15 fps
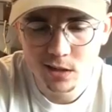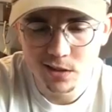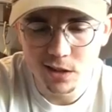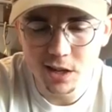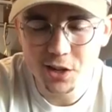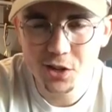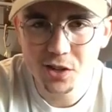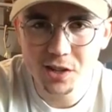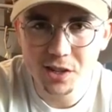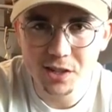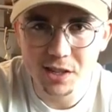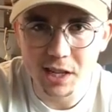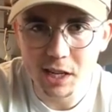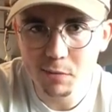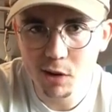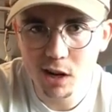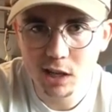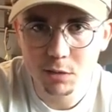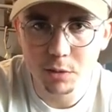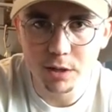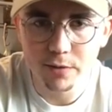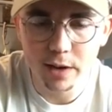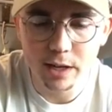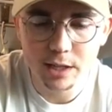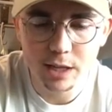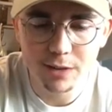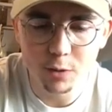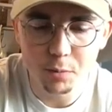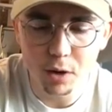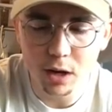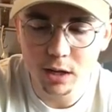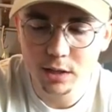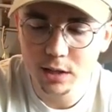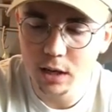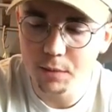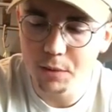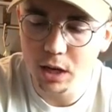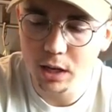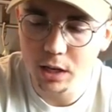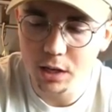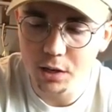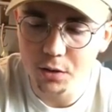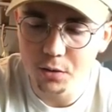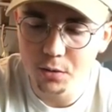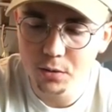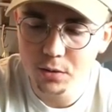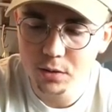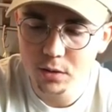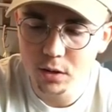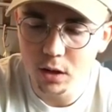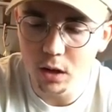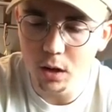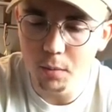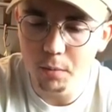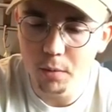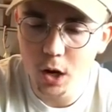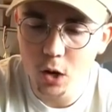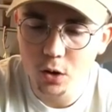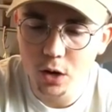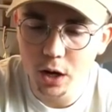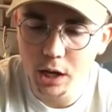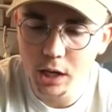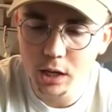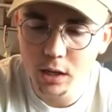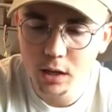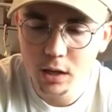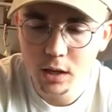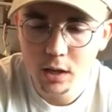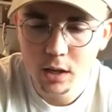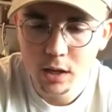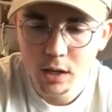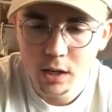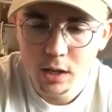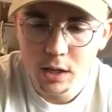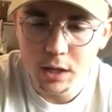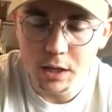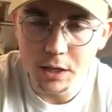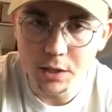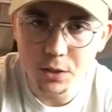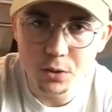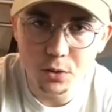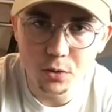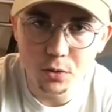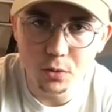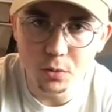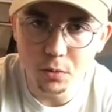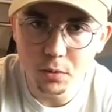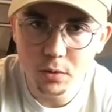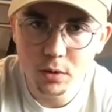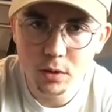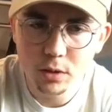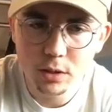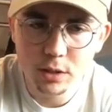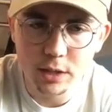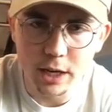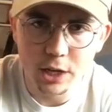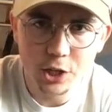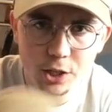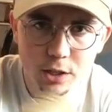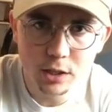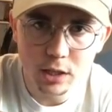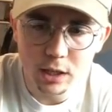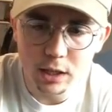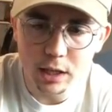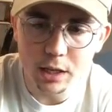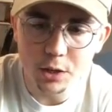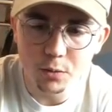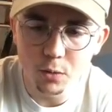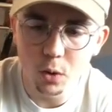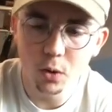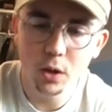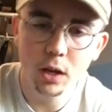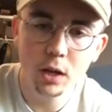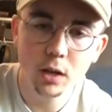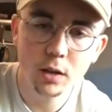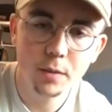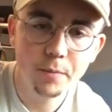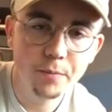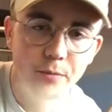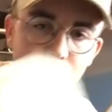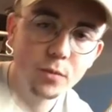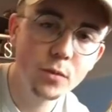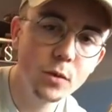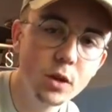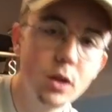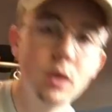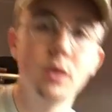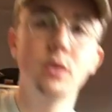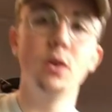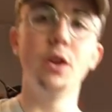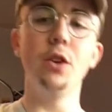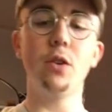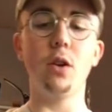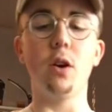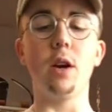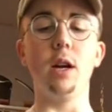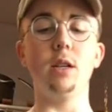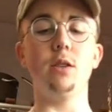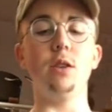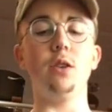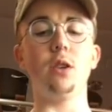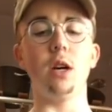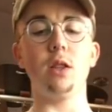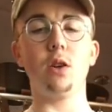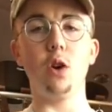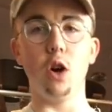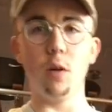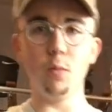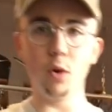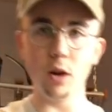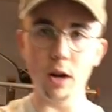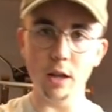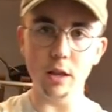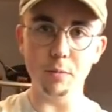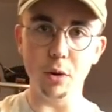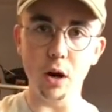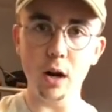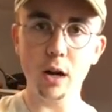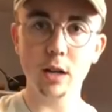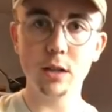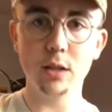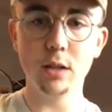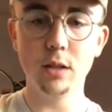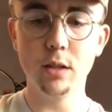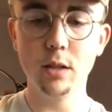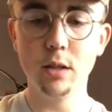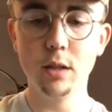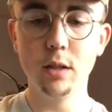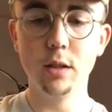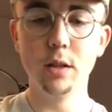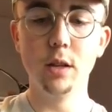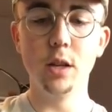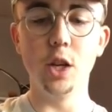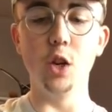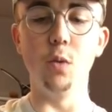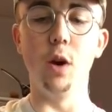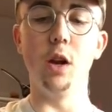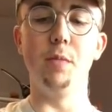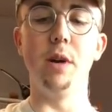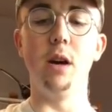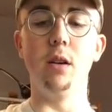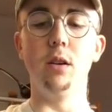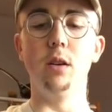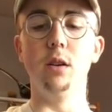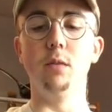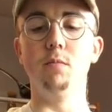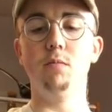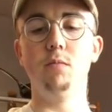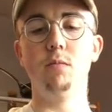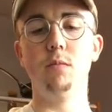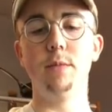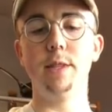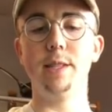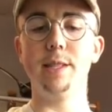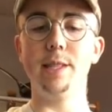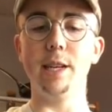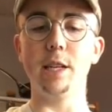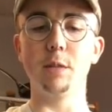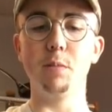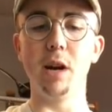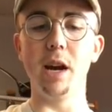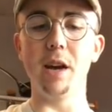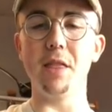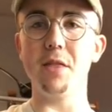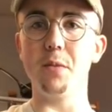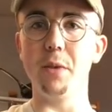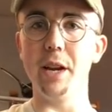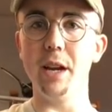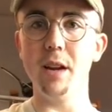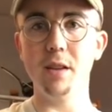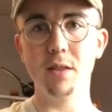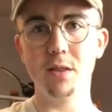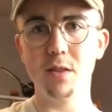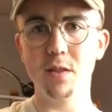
not usually just any box, but if I just have a box that I'm not going to use, I'll cut it into sections and then you roll it. So you cut the cardboard out of the box. You want about a 6 by 3